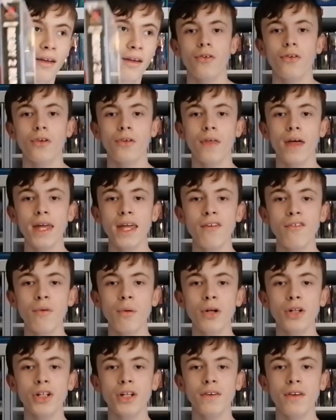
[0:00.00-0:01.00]
So thank you for
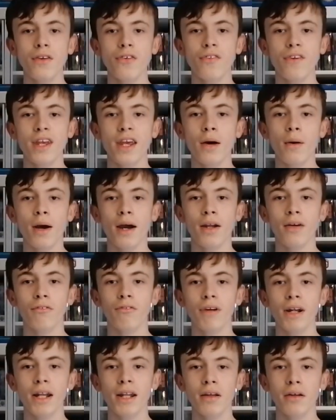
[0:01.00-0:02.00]
watching this video. I had a
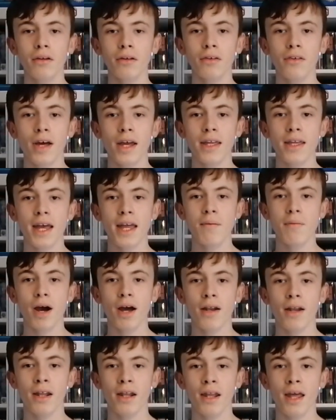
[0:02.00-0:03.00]
really good day game
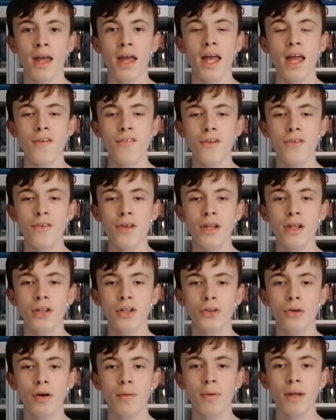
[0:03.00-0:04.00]
hunting. If you did
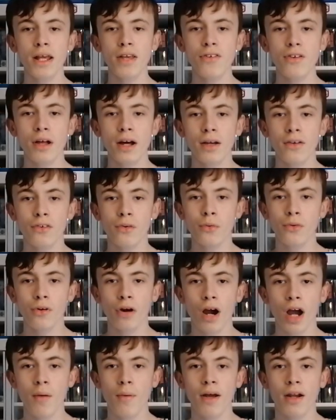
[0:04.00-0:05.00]
enjoy, please like and
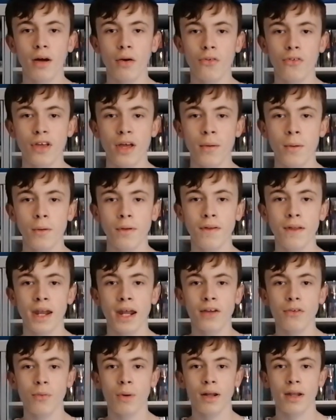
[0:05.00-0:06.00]
subscribe, and I'll see you all in the
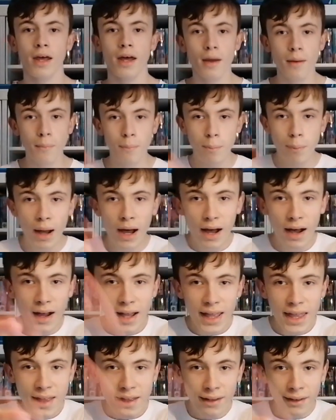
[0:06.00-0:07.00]
next one.
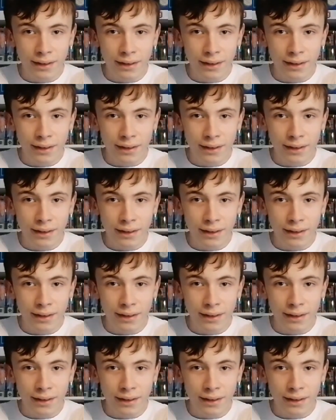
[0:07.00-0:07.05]
Bye!